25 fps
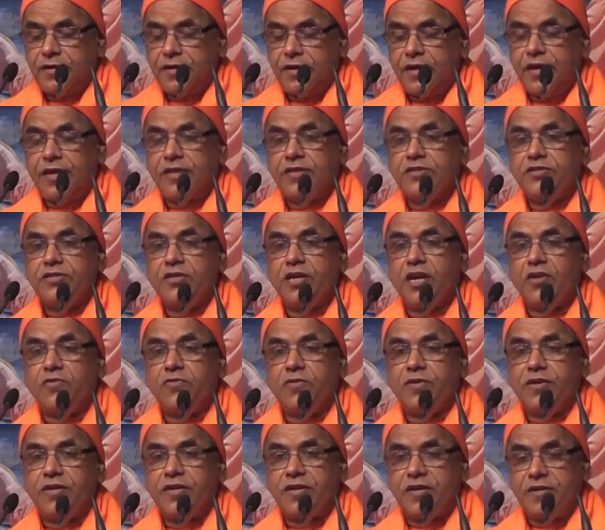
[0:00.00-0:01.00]
It is not
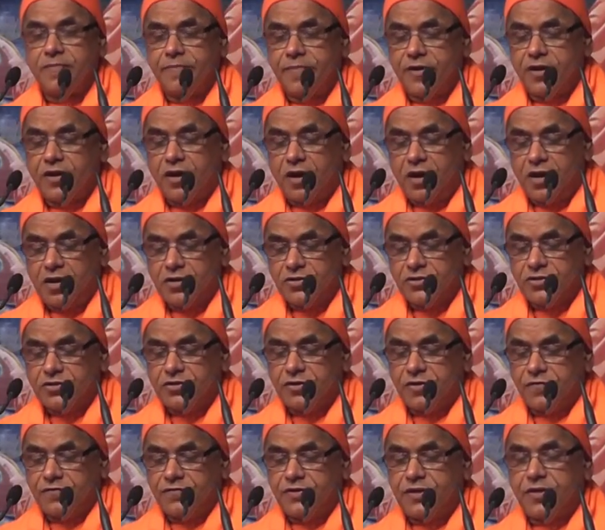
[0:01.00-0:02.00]
only because
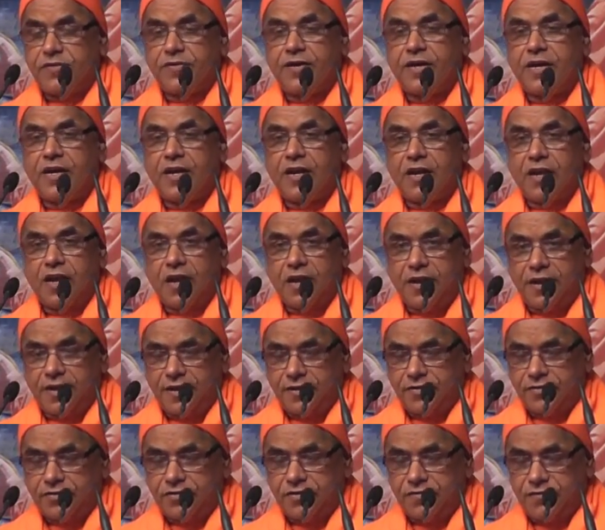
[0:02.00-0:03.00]
of Jawaharlal
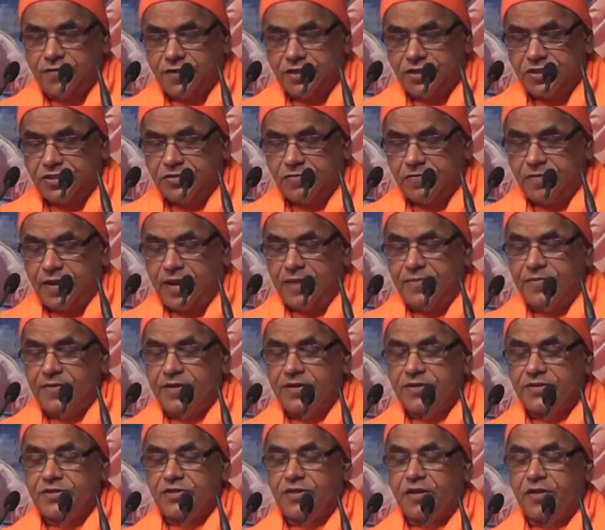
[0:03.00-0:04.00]
Nehru, the first Prime
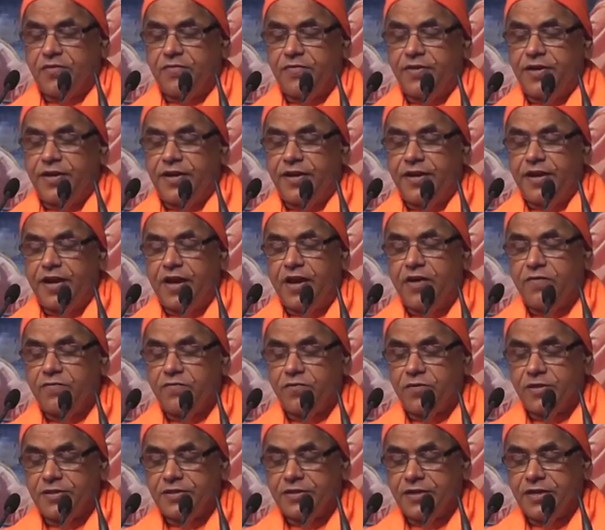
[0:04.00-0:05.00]
Minister of India, who
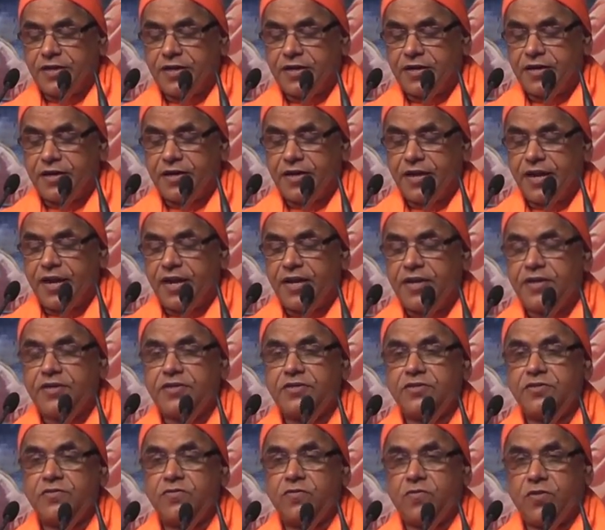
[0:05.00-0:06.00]
was a
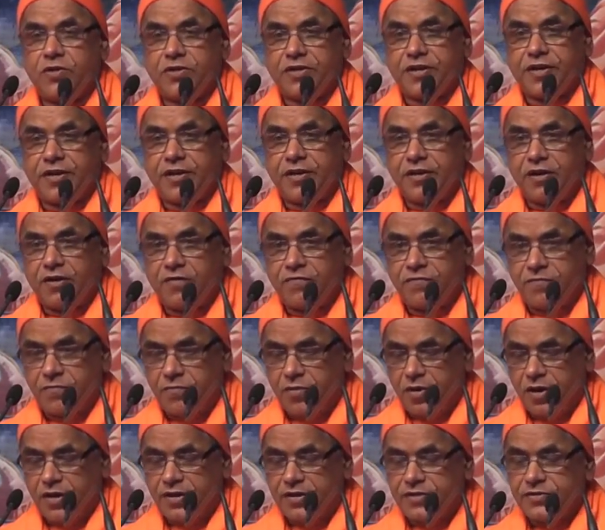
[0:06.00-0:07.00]
great votary of
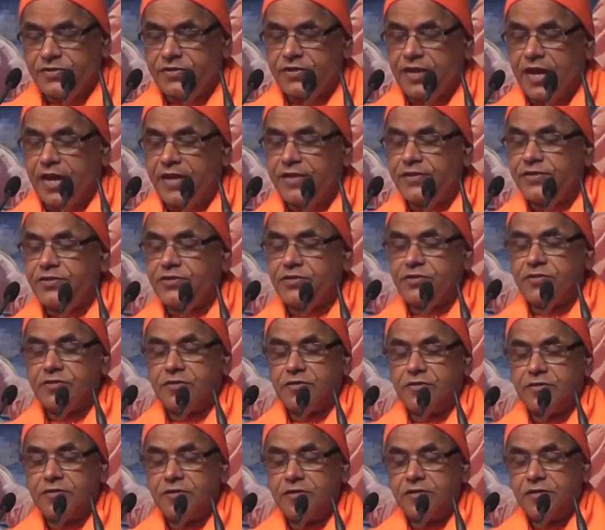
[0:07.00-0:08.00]
modern
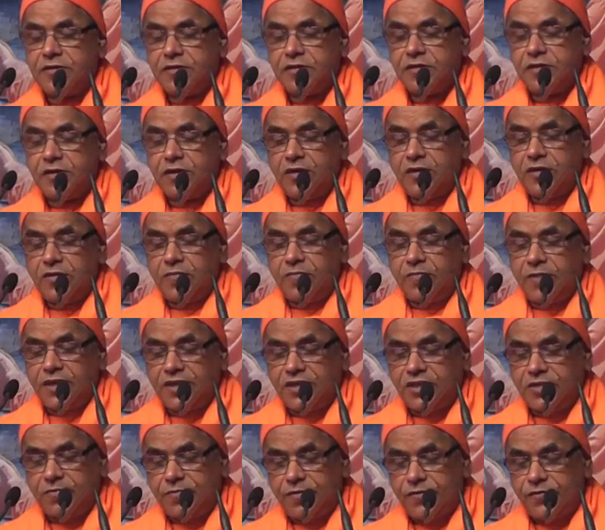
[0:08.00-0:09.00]
science.
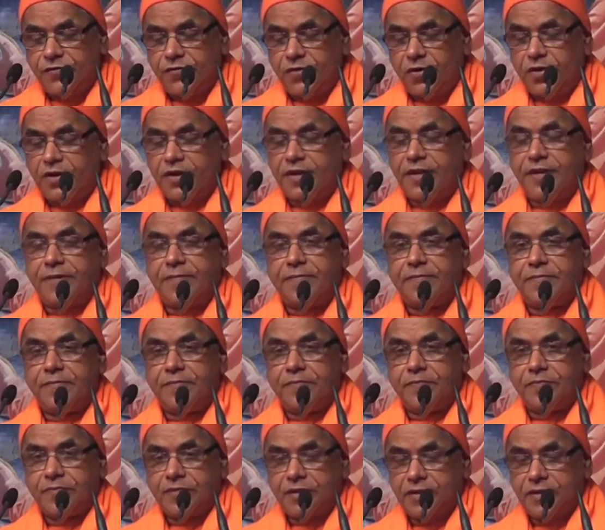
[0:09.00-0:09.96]
Much before him,